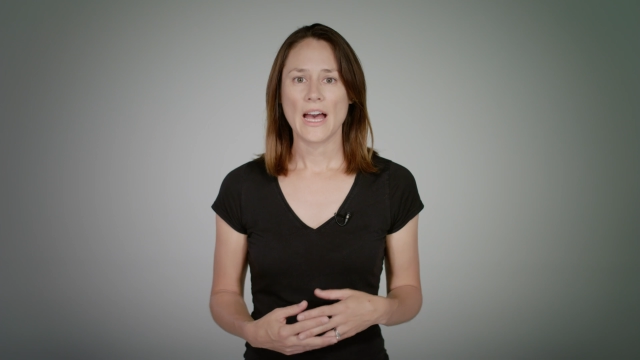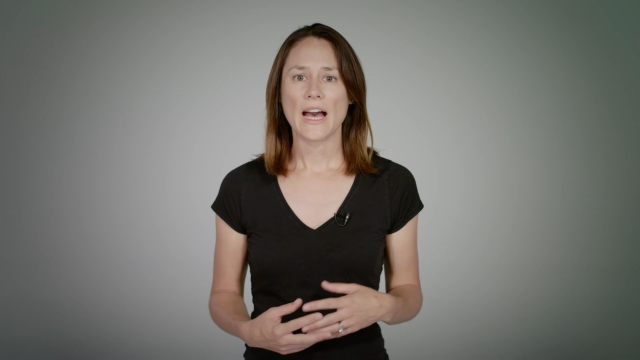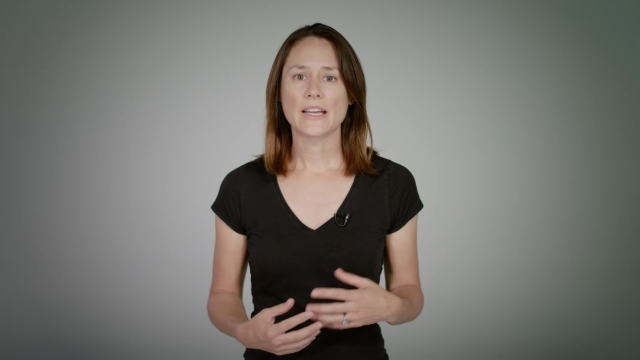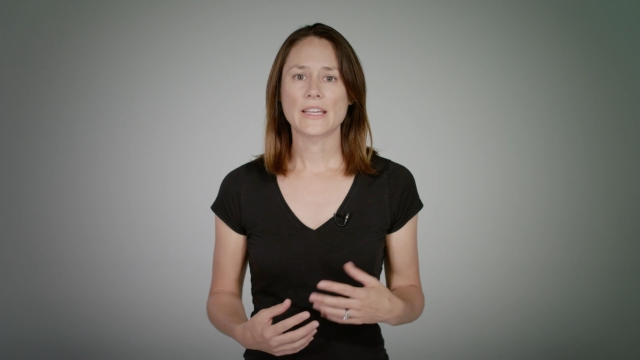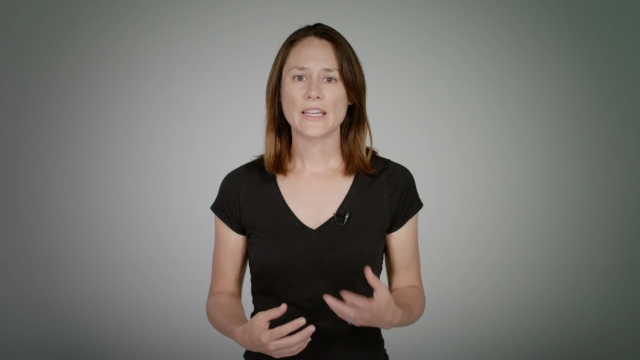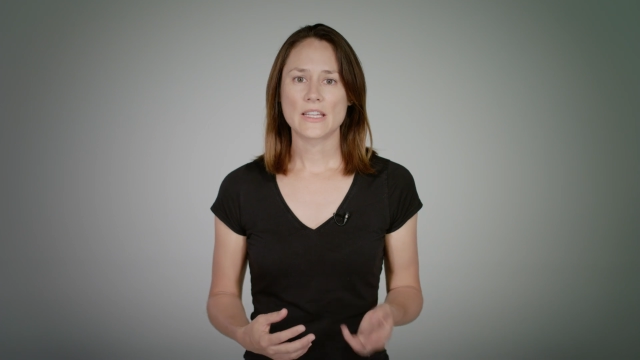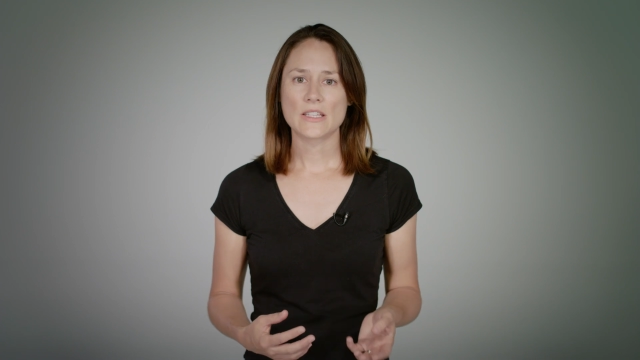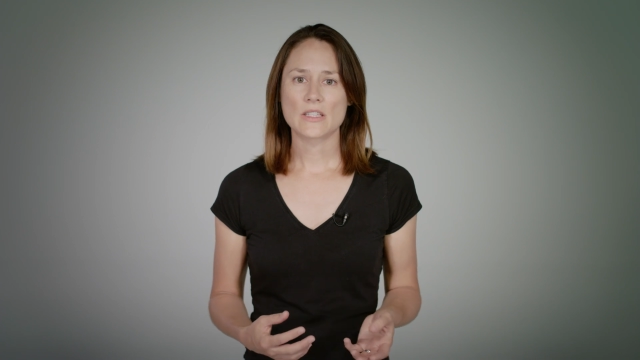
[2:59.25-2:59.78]

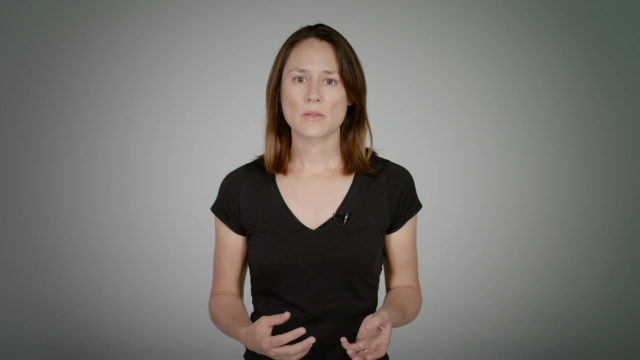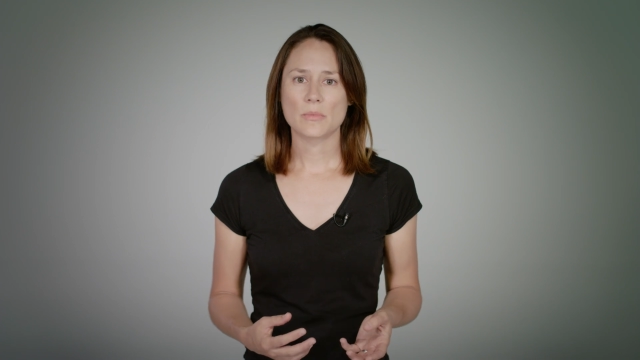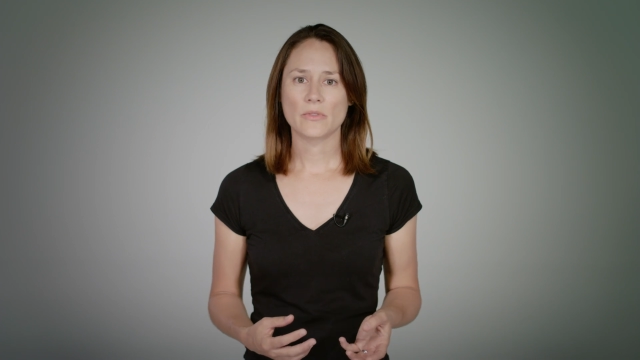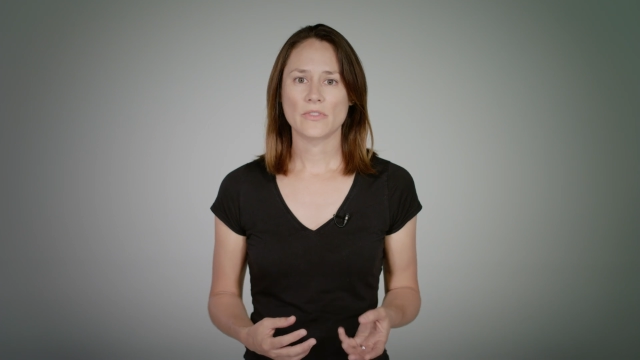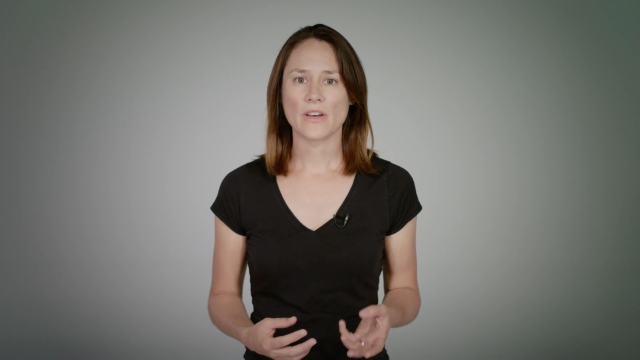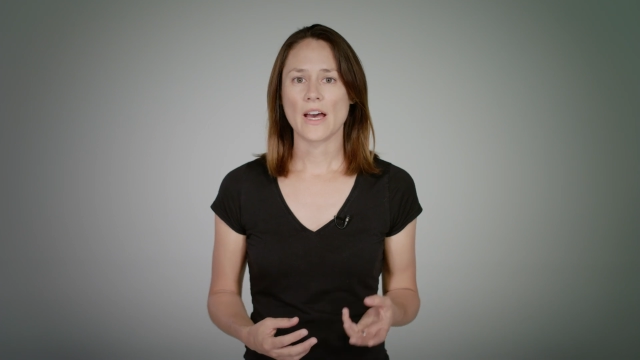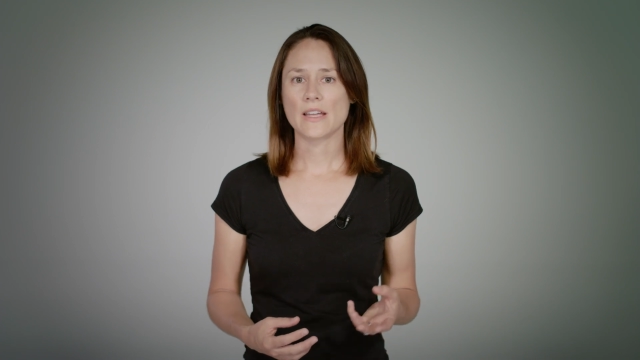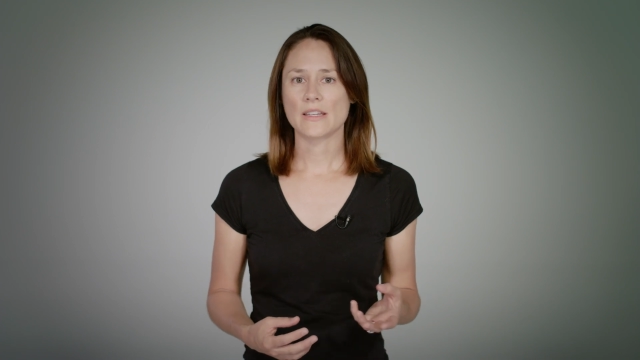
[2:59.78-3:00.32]
again to
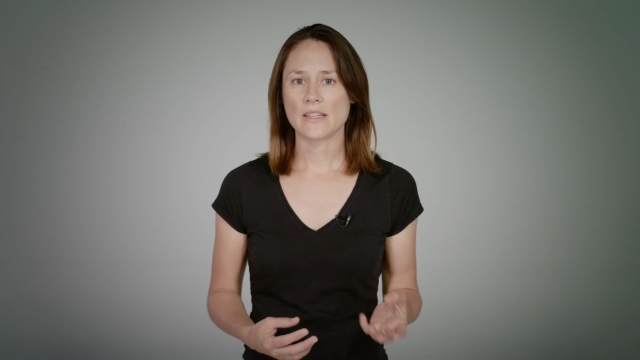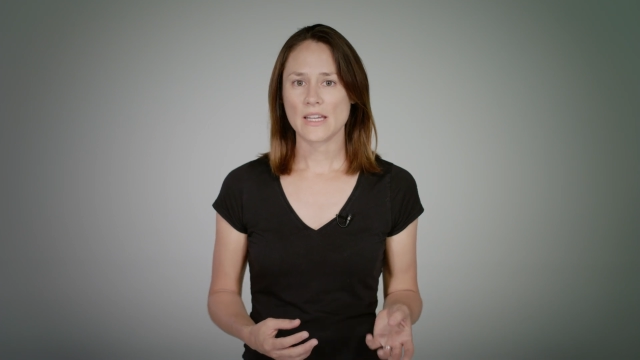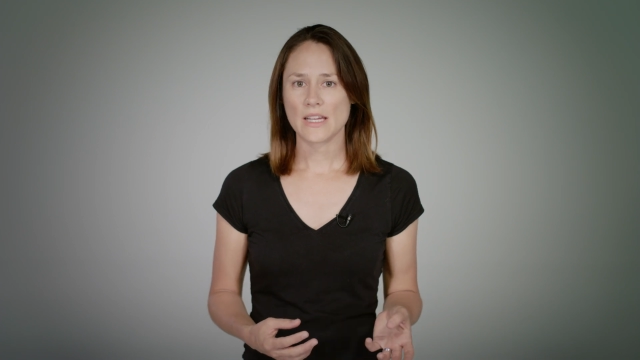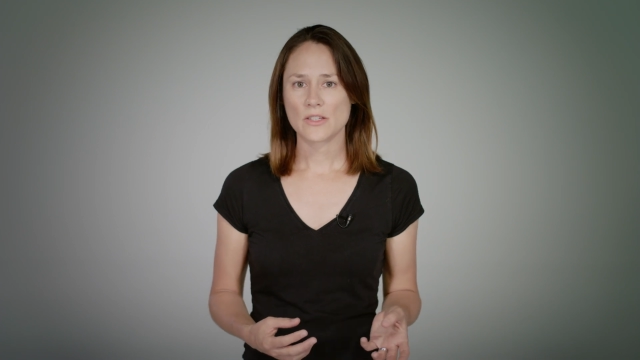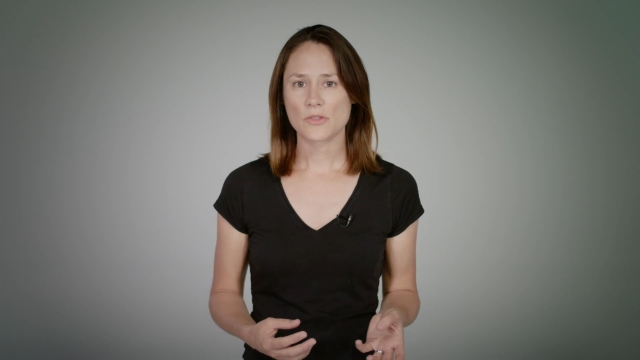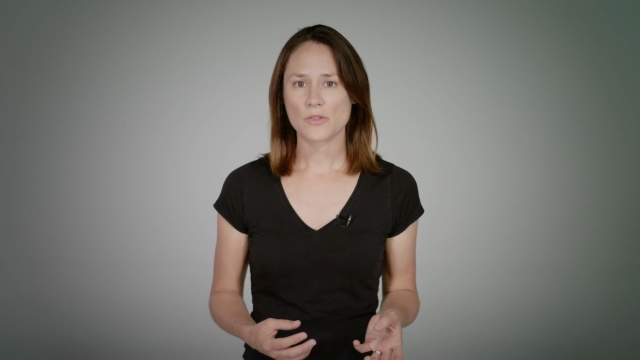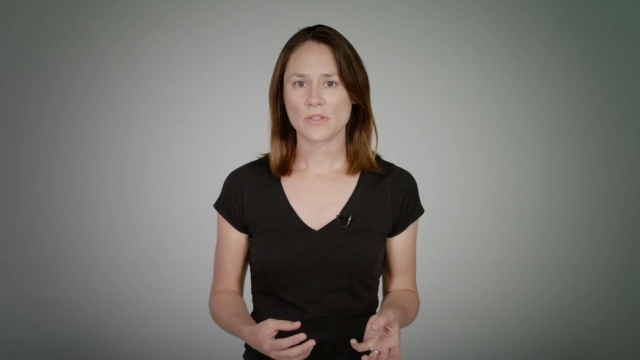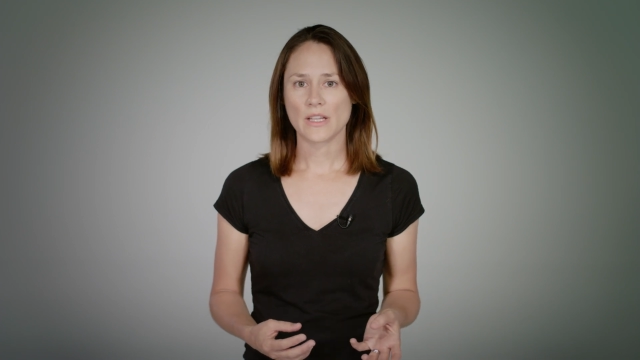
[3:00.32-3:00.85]
provide an
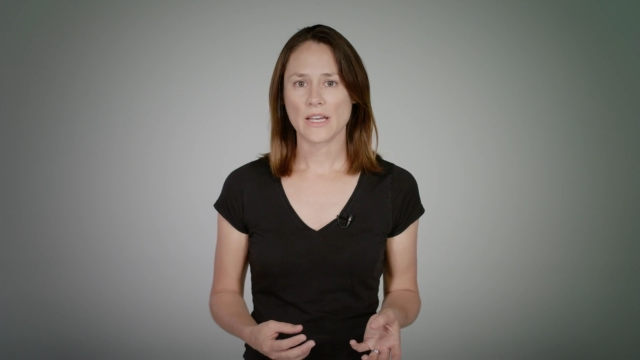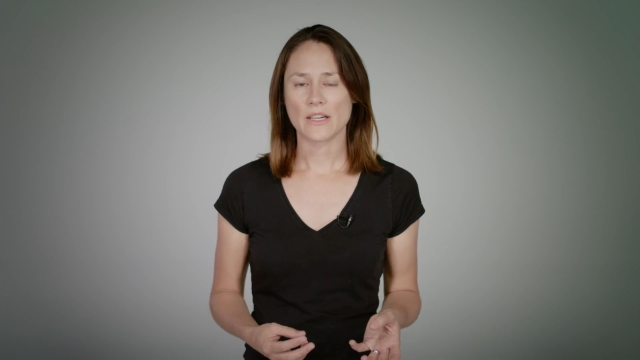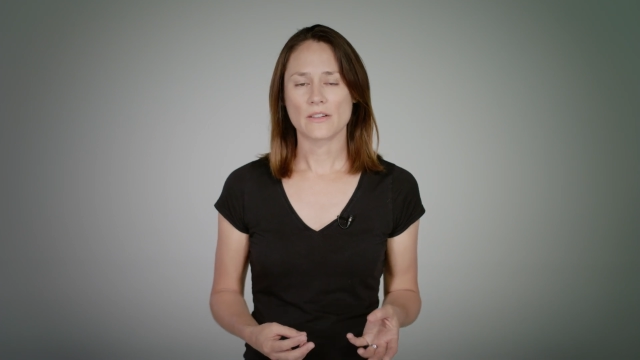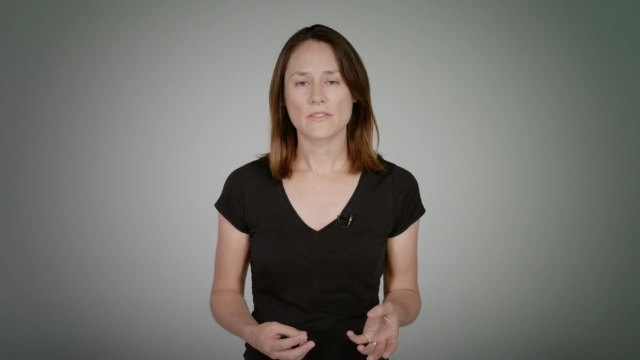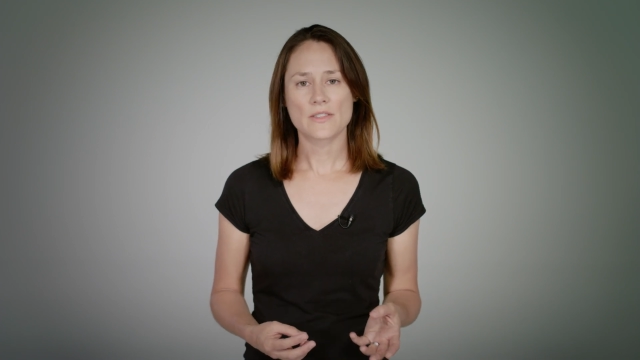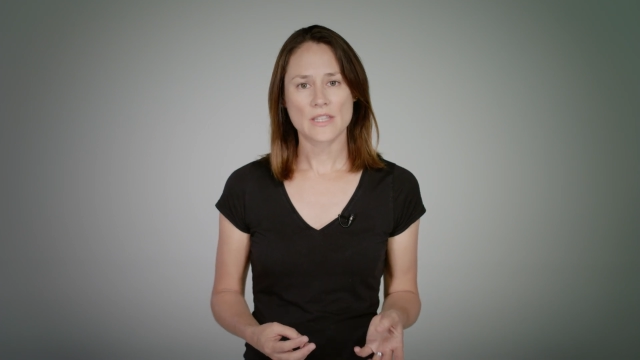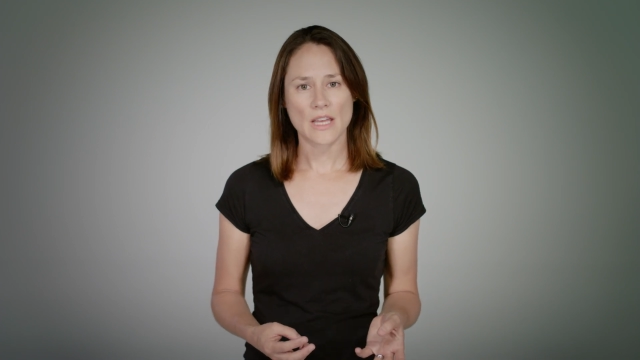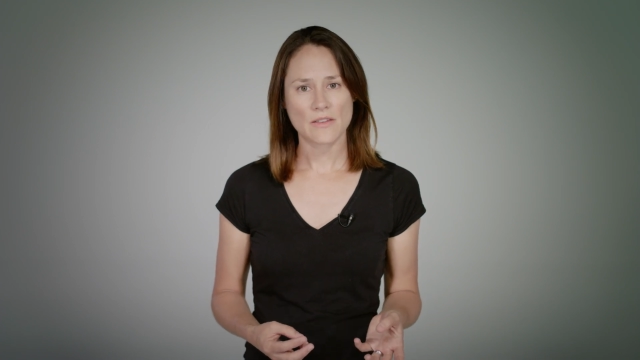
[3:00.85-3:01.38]
extra layer
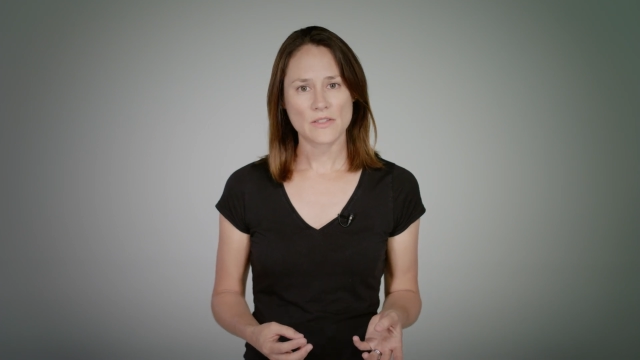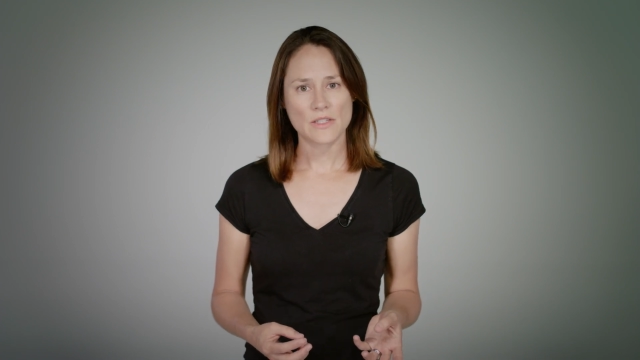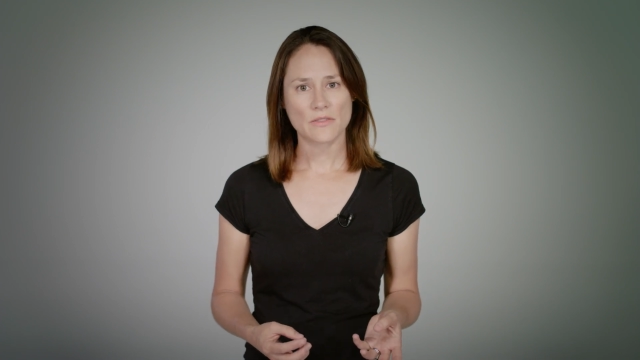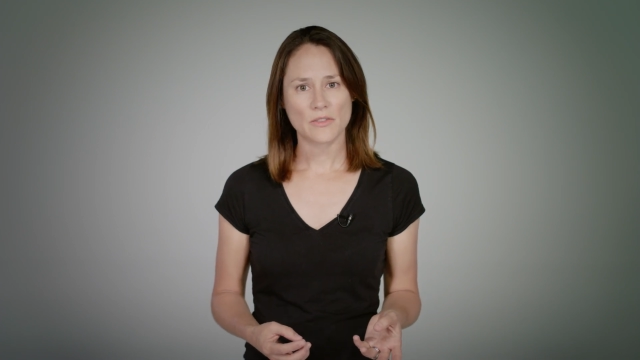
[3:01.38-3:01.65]
of safety